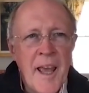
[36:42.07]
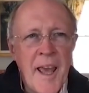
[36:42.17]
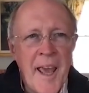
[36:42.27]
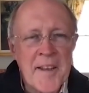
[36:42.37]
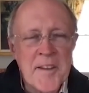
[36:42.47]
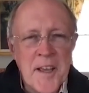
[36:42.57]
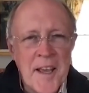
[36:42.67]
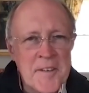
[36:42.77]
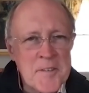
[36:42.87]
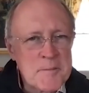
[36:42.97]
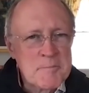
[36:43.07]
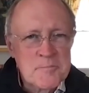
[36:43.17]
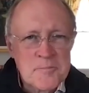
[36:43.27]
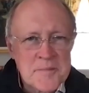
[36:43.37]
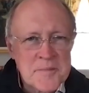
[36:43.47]
and yet
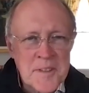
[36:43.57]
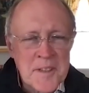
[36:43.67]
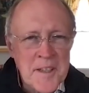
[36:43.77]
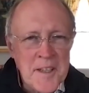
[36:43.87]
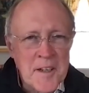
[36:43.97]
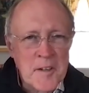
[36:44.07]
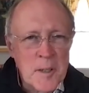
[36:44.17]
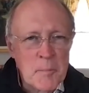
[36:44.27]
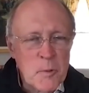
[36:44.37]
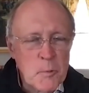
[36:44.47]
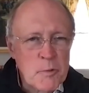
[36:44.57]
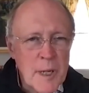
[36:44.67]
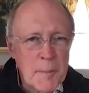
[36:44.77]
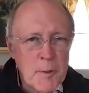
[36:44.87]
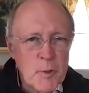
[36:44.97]
he ended up
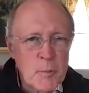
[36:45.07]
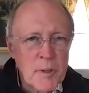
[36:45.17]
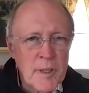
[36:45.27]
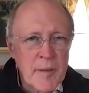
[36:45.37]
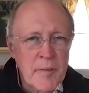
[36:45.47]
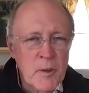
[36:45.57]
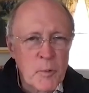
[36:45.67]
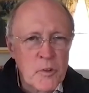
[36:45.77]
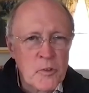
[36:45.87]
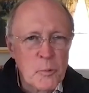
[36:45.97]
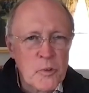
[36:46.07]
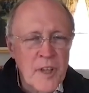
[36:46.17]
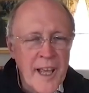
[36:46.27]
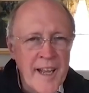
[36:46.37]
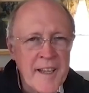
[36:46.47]
subscribing to a belief that was
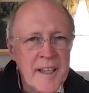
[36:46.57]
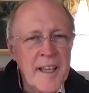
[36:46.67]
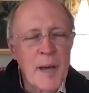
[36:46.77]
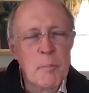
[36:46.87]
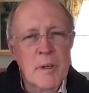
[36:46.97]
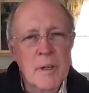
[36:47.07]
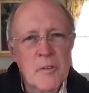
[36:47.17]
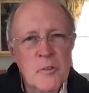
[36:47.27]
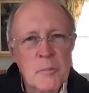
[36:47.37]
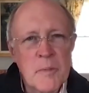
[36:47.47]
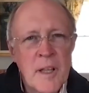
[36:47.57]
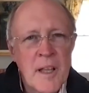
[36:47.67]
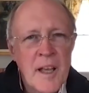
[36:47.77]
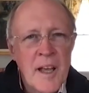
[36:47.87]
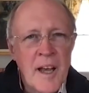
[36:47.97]
anti-capitalism.
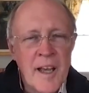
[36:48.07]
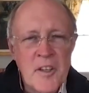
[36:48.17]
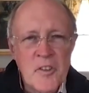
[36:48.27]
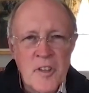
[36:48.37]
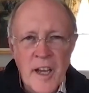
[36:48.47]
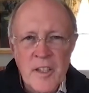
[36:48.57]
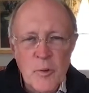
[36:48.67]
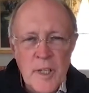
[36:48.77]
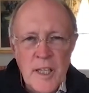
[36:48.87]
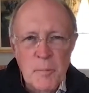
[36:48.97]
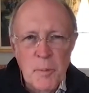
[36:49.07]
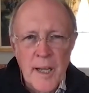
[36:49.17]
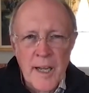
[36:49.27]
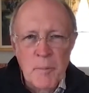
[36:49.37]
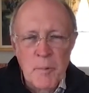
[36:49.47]
He's not unique
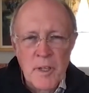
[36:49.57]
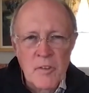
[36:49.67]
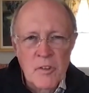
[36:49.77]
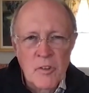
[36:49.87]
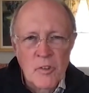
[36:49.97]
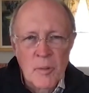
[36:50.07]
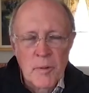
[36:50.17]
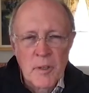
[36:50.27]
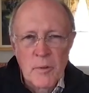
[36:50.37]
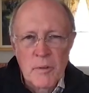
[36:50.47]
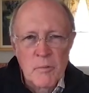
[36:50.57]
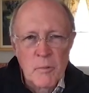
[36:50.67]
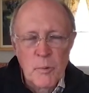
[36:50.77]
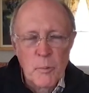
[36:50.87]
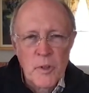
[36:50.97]
by any means. This is something
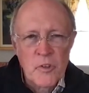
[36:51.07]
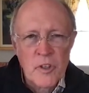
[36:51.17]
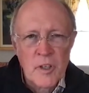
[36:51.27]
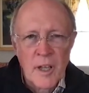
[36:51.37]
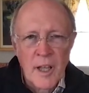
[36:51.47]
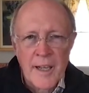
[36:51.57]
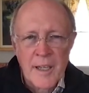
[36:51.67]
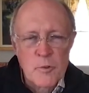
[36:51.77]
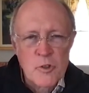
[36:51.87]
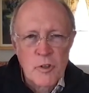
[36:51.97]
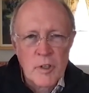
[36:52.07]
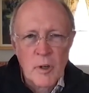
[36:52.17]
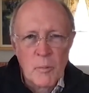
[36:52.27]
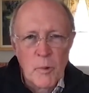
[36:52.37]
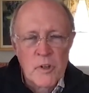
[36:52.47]
we see a lot, and I'm sure you
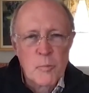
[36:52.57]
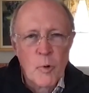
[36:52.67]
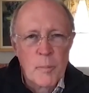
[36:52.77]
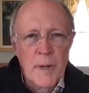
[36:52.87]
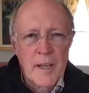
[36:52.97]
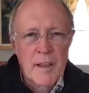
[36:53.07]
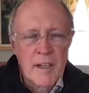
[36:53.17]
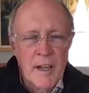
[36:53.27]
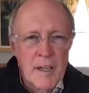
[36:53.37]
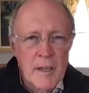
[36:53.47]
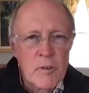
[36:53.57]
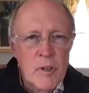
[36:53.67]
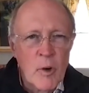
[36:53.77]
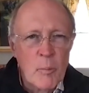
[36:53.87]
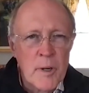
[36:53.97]
know much more about it than I'll ever
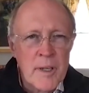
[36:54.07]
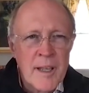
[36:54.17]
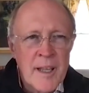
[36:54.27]
know. But